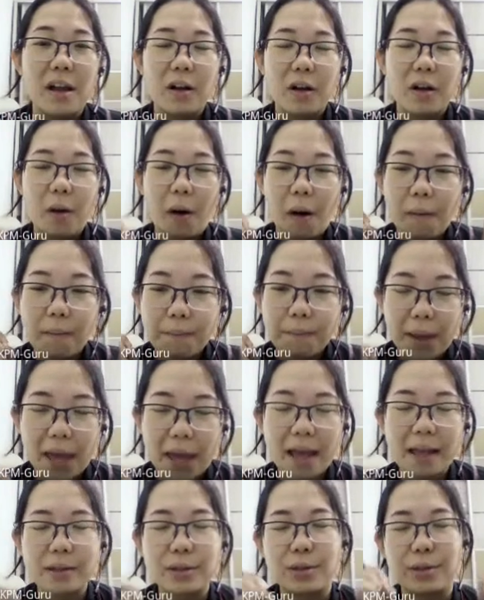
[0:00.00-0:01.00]

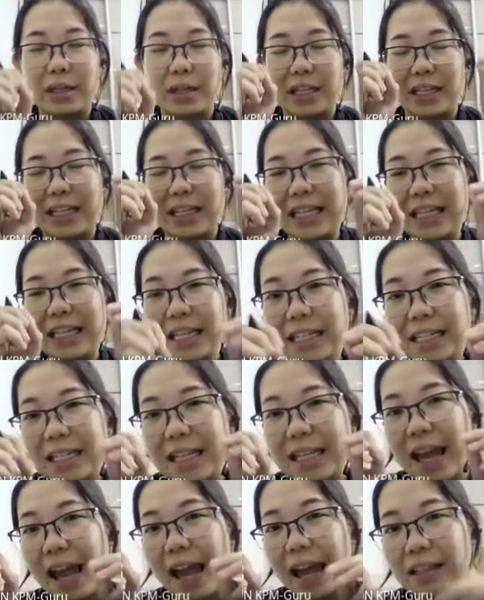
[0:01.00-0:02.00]
compared to the heat
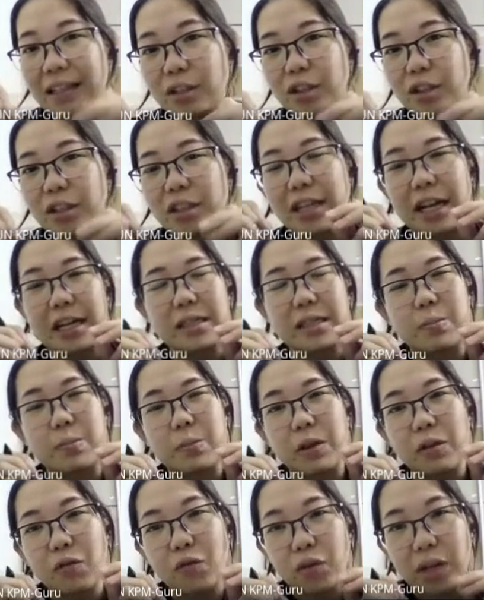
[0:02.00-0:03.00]
energy that is
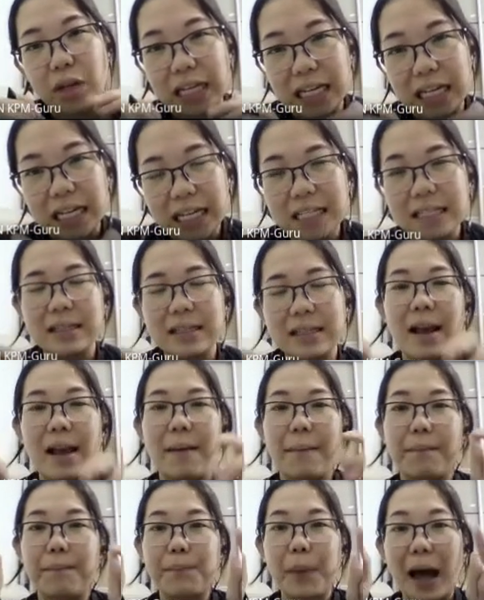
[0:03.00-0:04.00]
being released
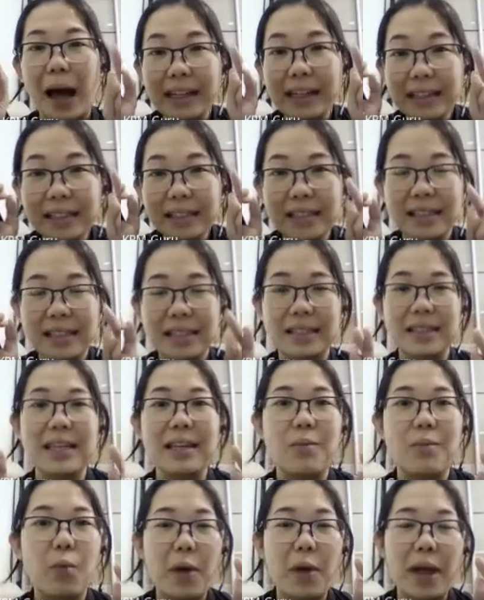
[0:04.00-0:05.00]
by the
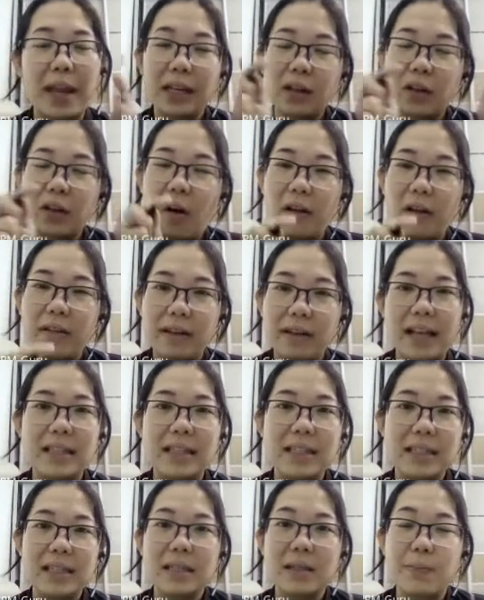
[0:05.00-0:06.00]
steam when it
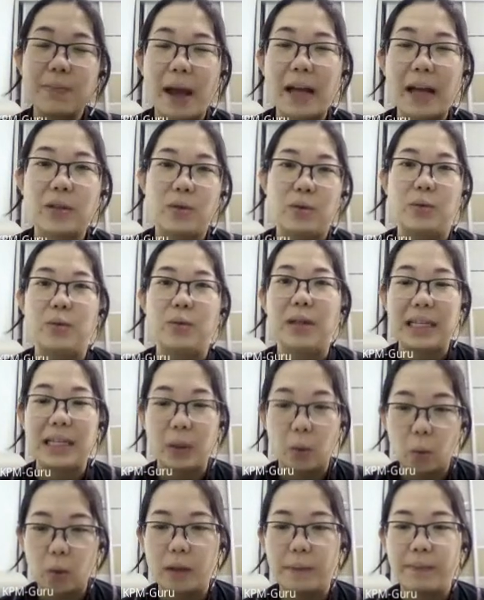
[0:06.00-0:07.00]
condenses back to
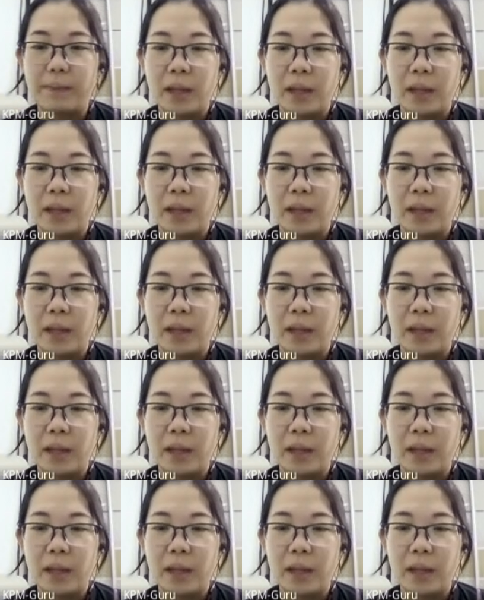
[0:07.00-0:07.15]
liquid.